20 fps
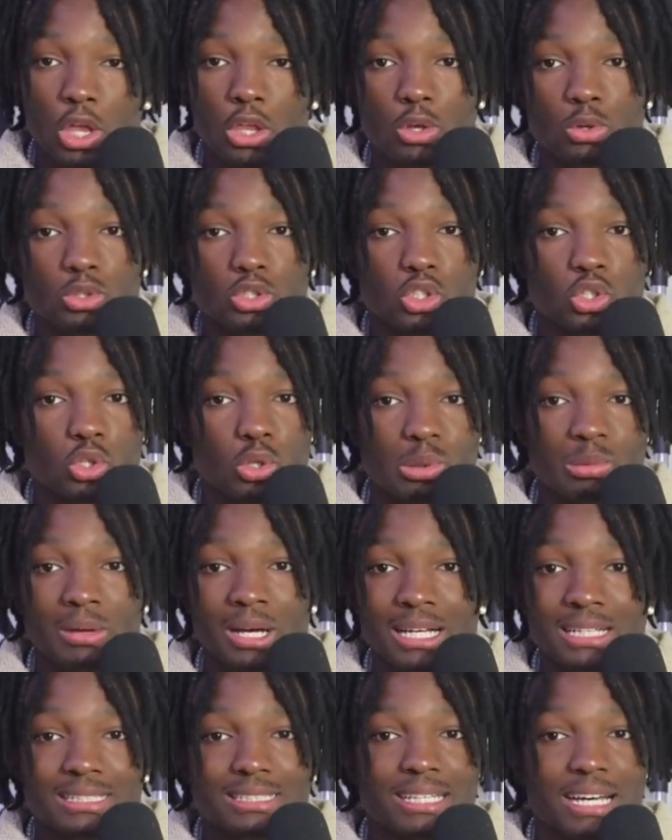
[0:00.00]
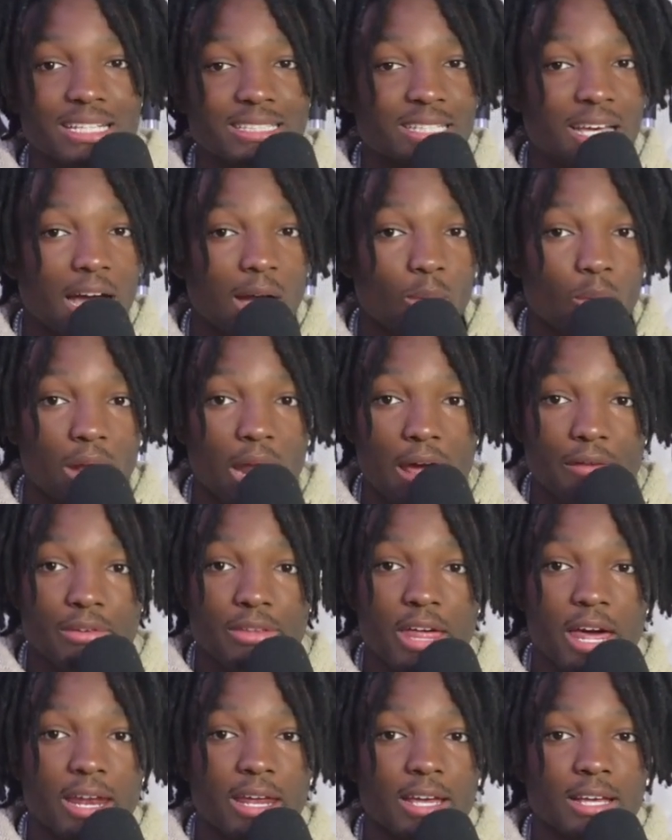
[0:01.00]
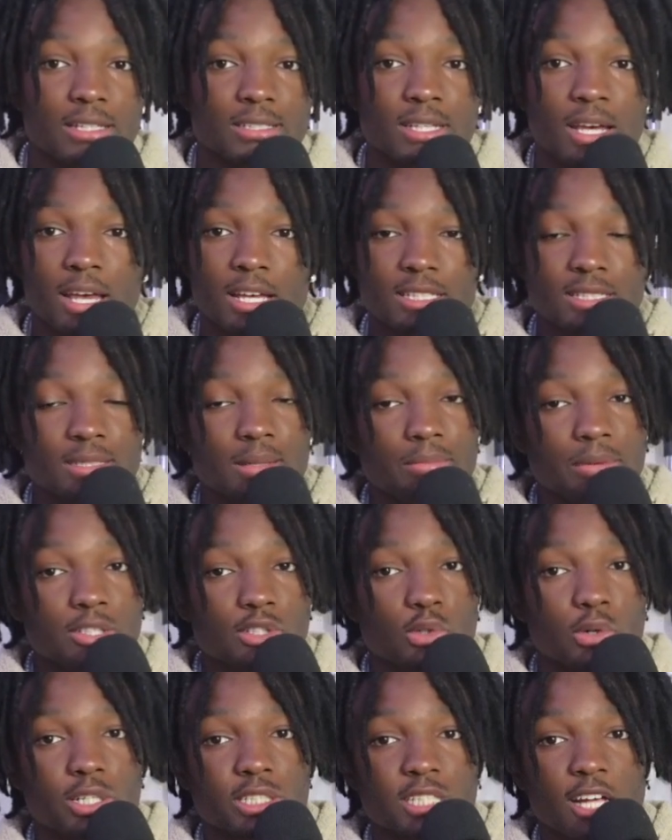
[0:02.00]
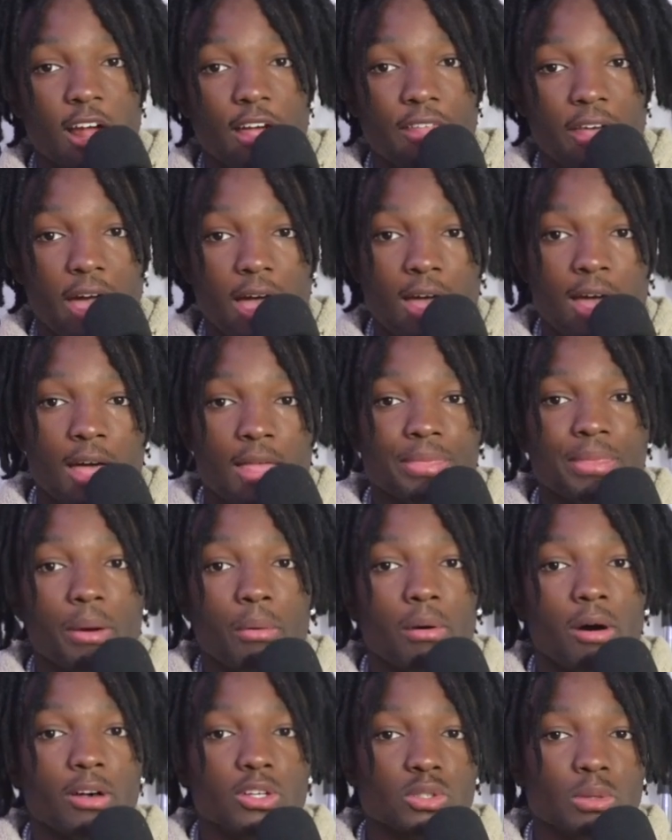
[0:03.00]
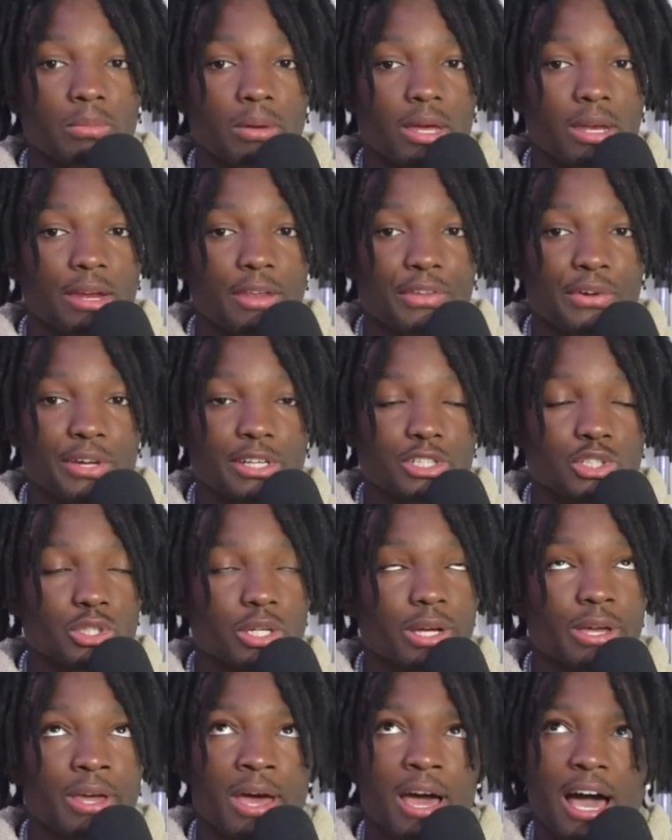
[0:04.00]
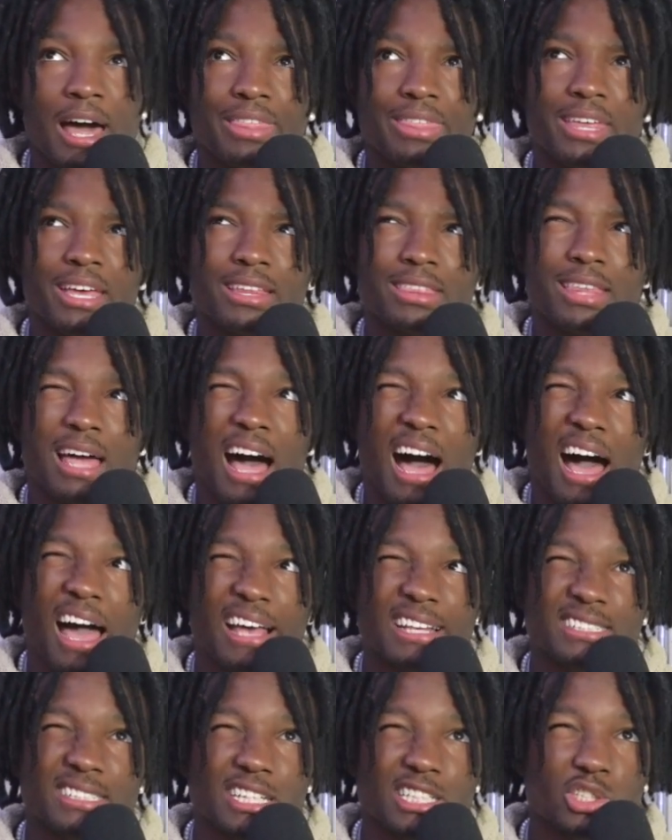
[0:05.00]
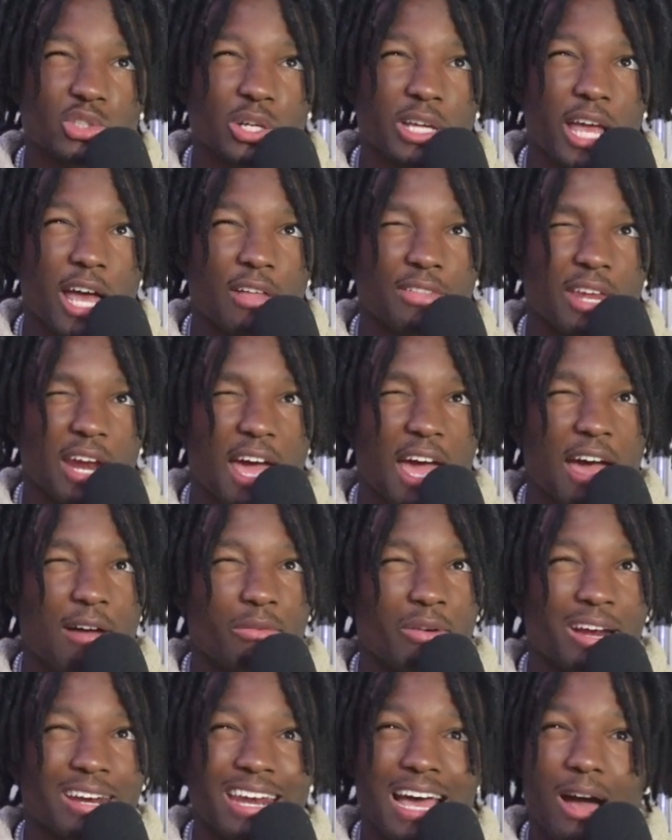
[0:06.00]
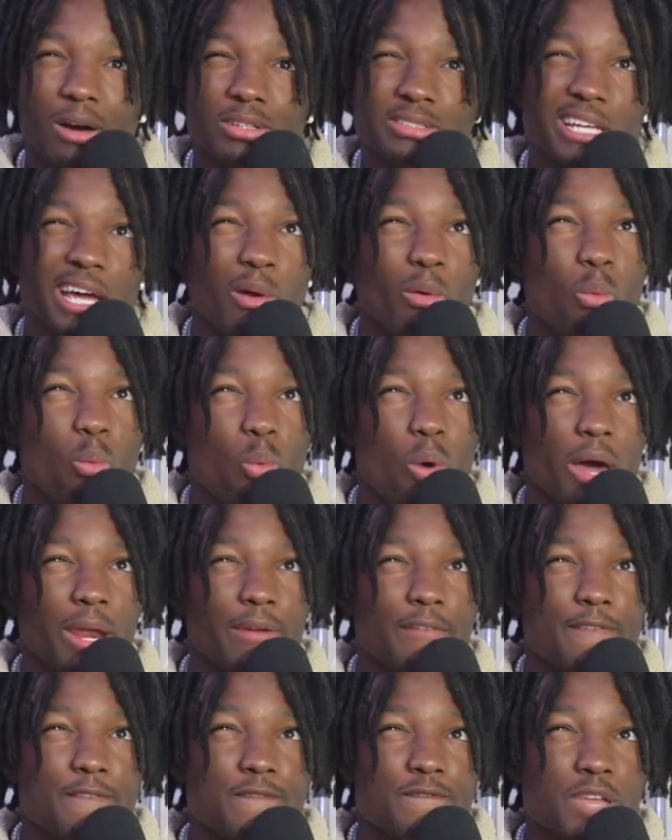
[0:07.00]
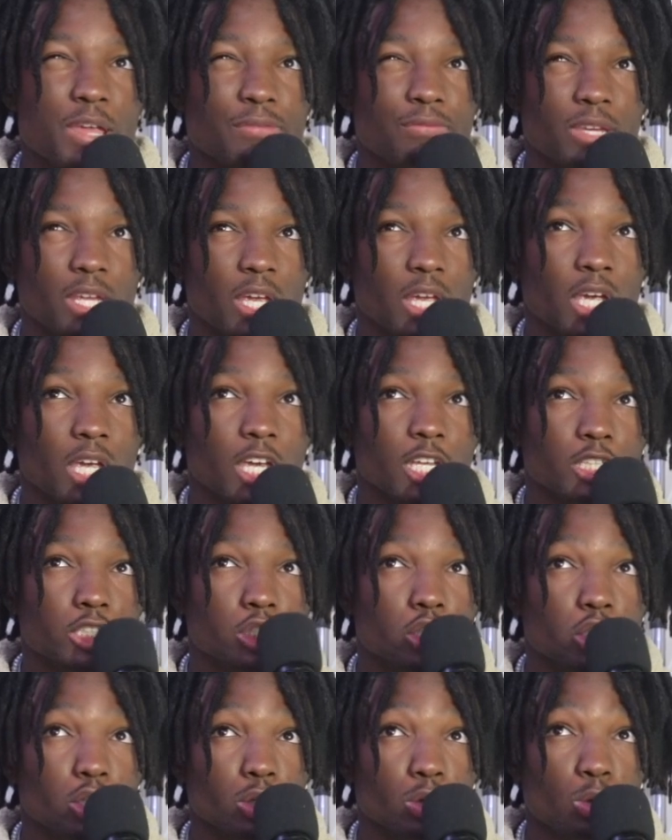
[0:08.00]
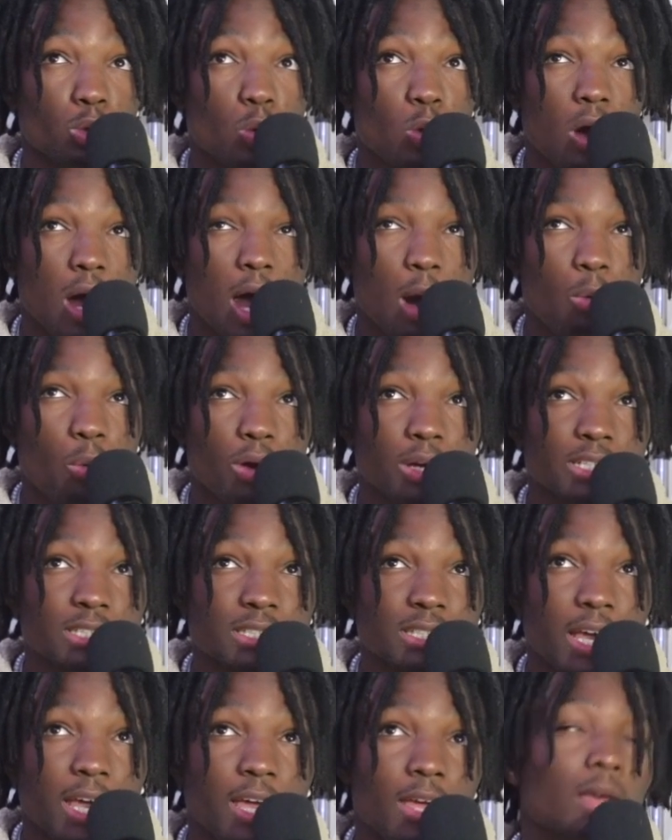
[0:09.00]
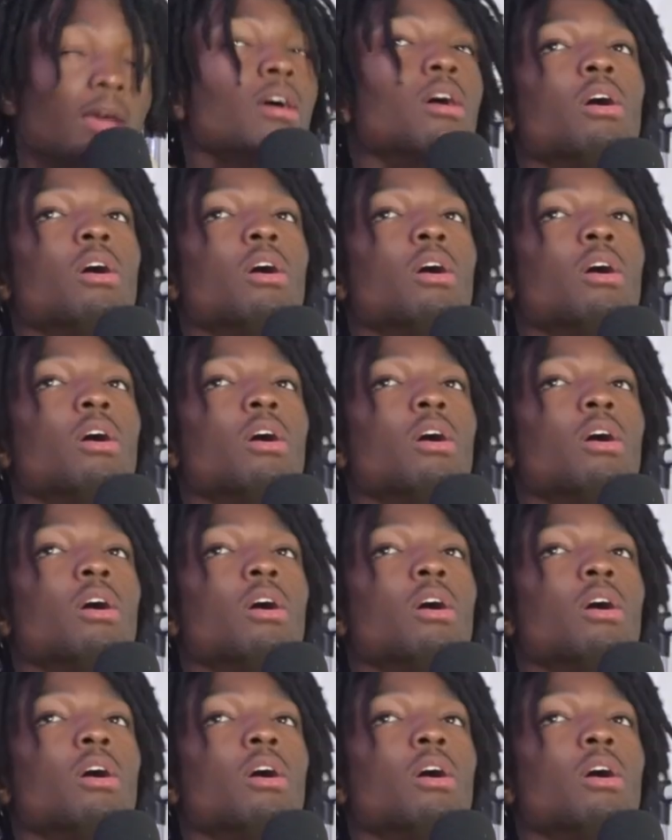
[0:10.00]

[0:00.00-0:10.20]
YouTube, TikTok, whatever that is. Send me a screenshot of that. That will also be another entry. I think the highest entry count that I have right now is like 152, I want to say.